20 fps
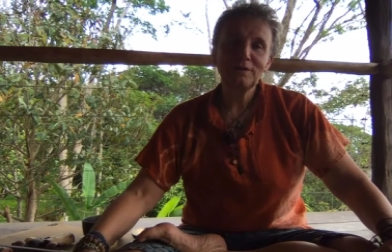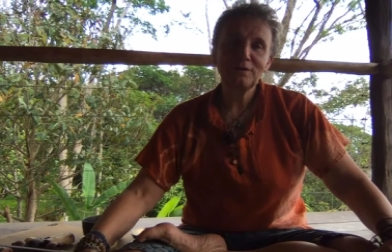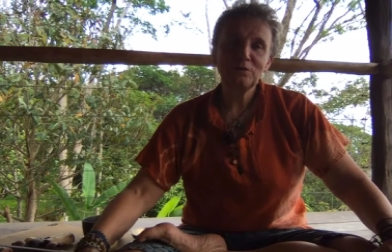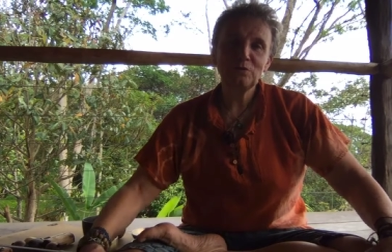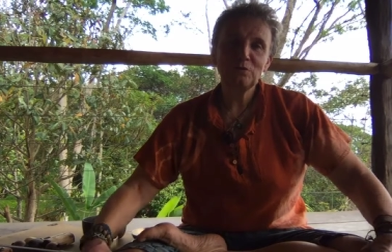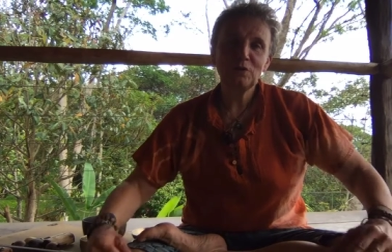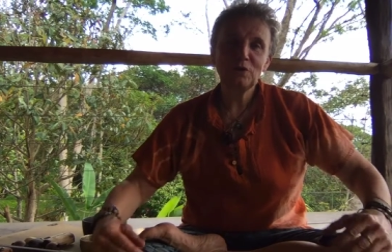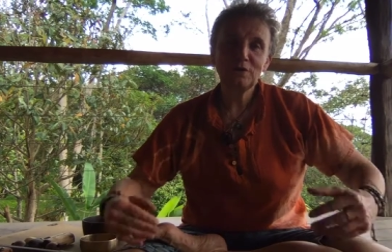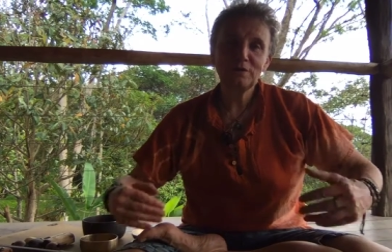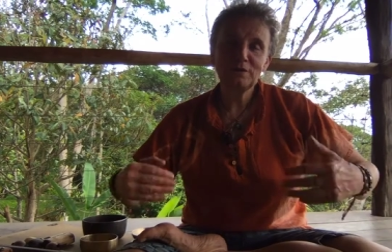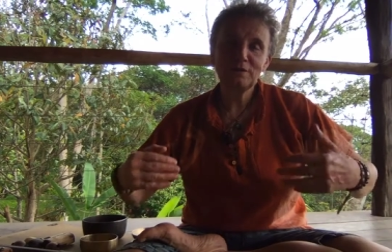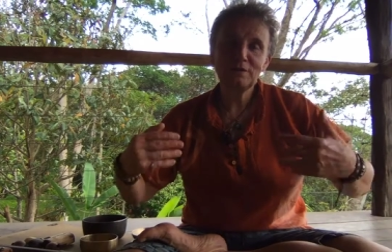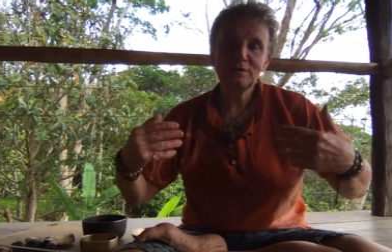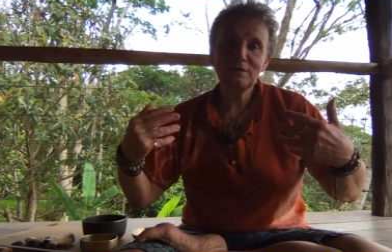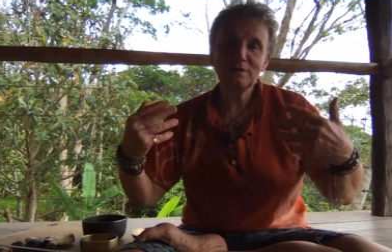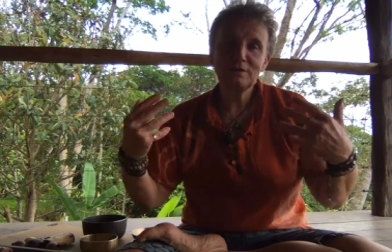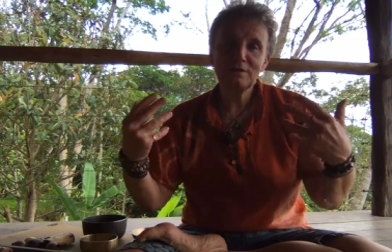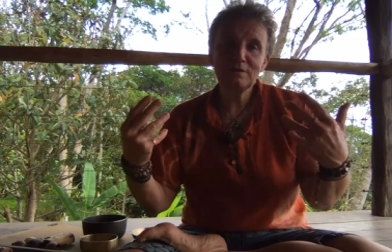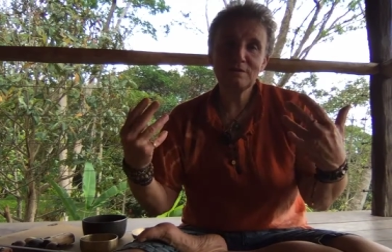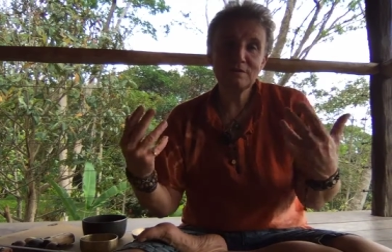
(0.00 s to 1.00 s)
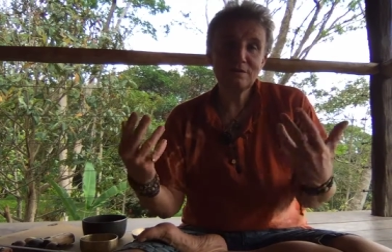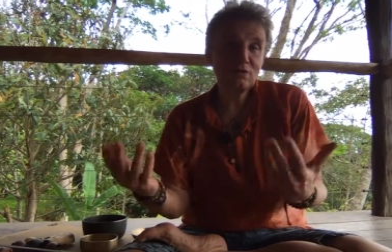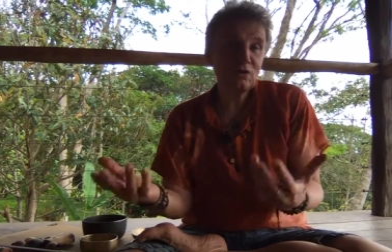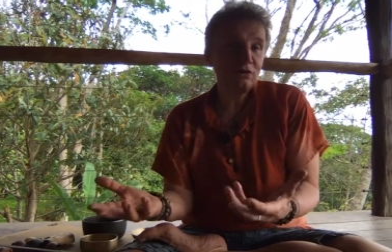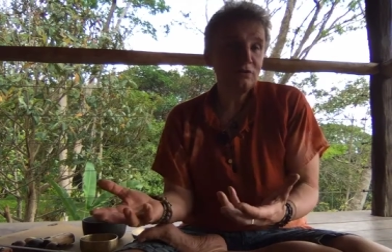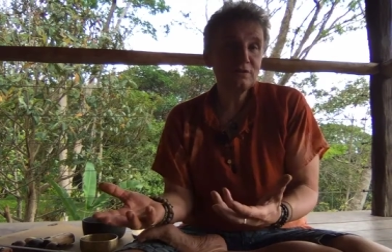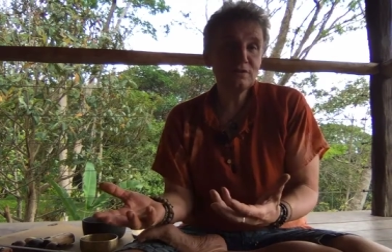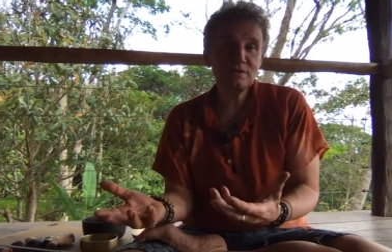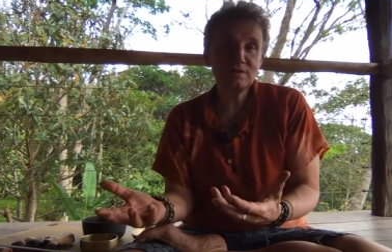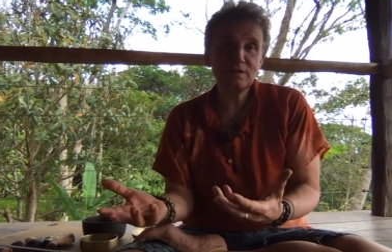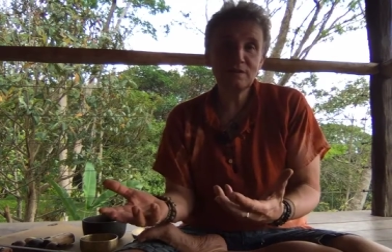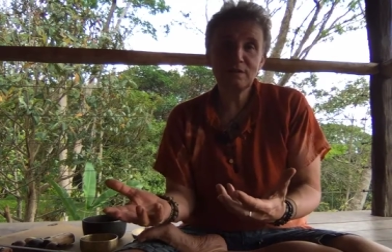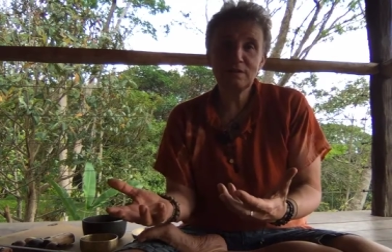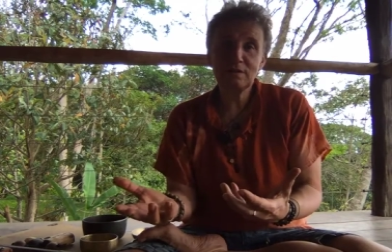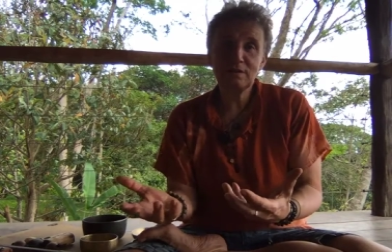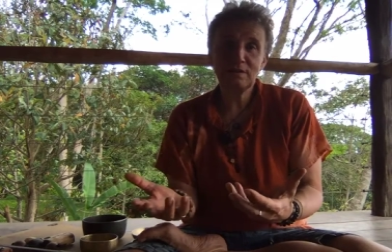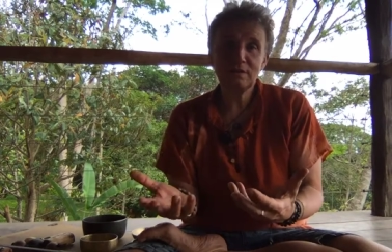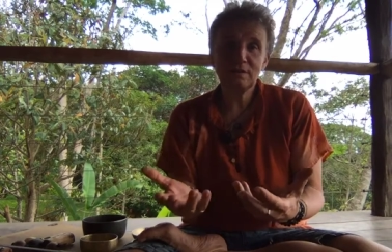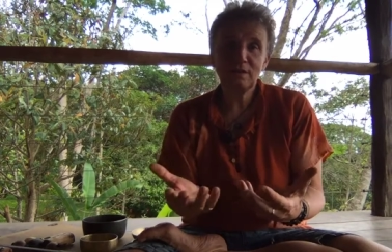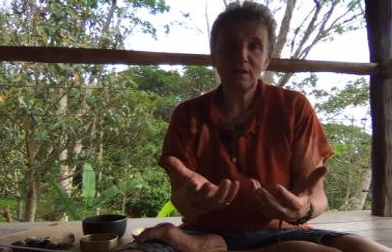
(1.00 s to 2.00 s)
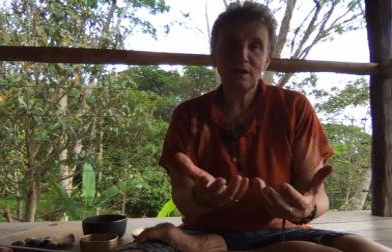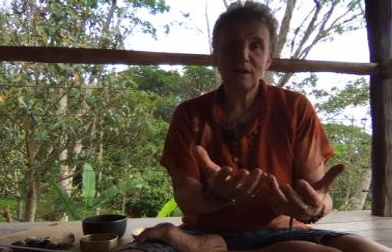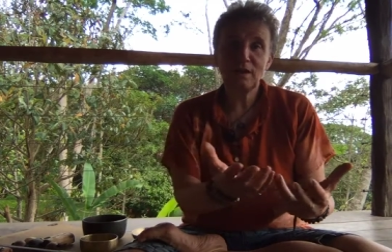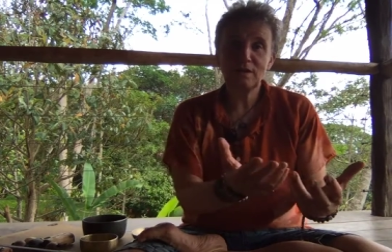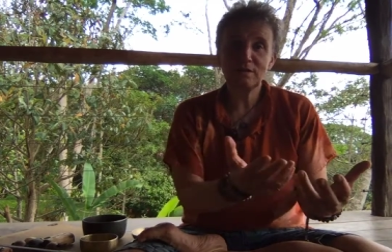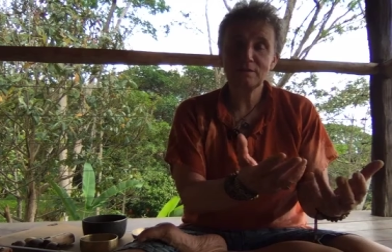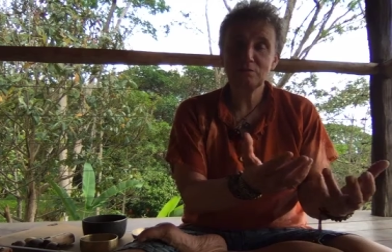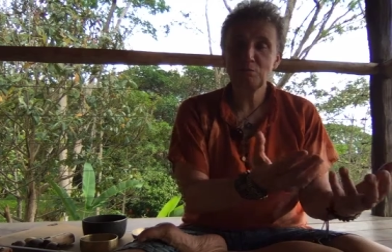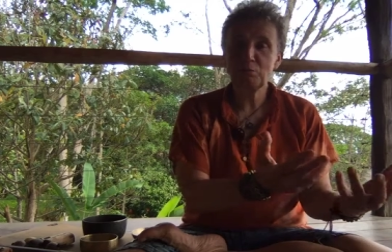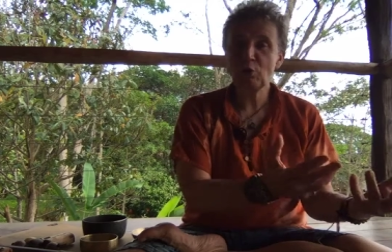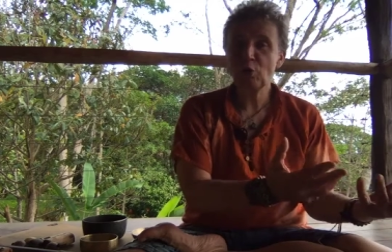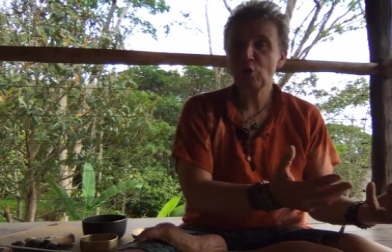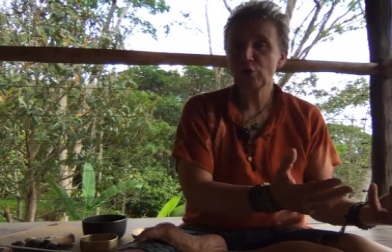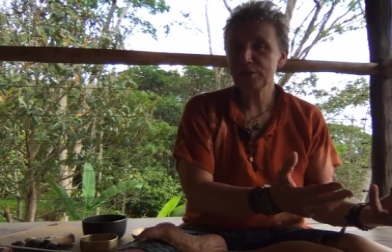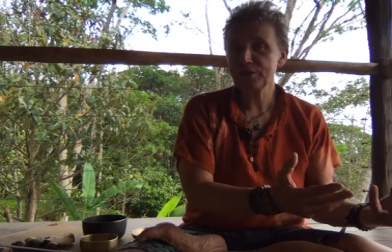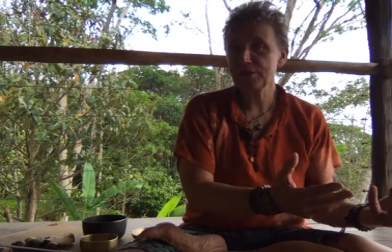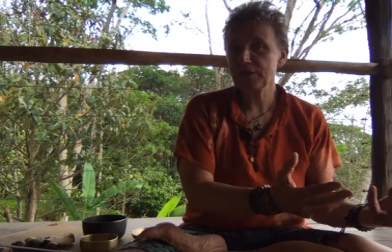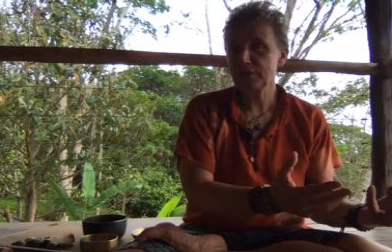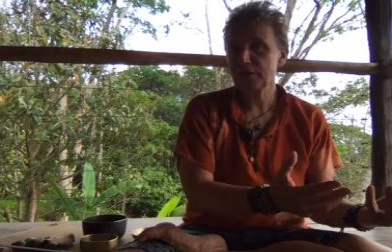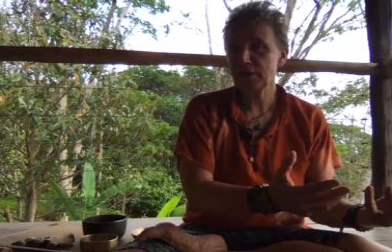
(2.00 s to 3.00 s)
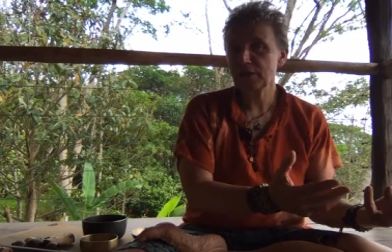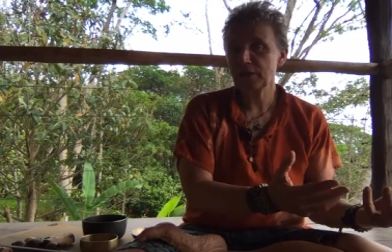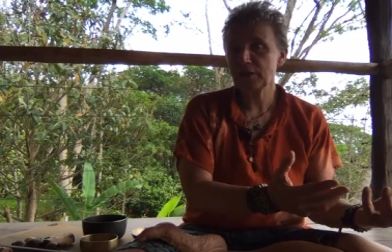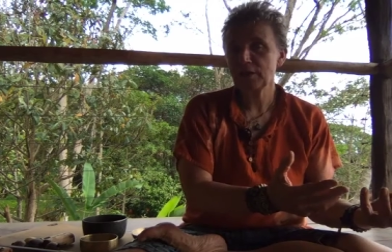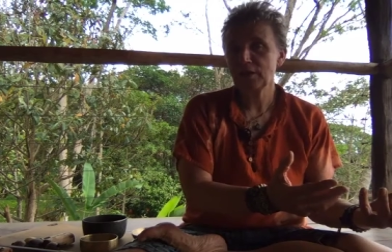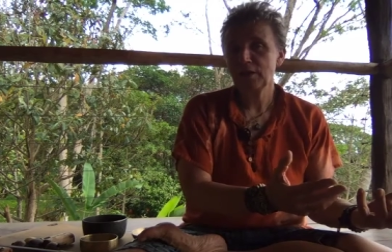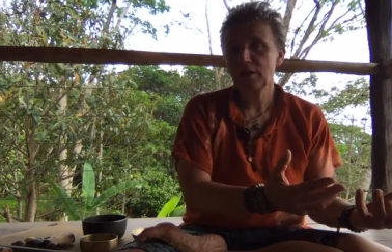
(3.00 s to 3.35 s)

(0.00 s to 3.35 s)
what is toxic and poisoning,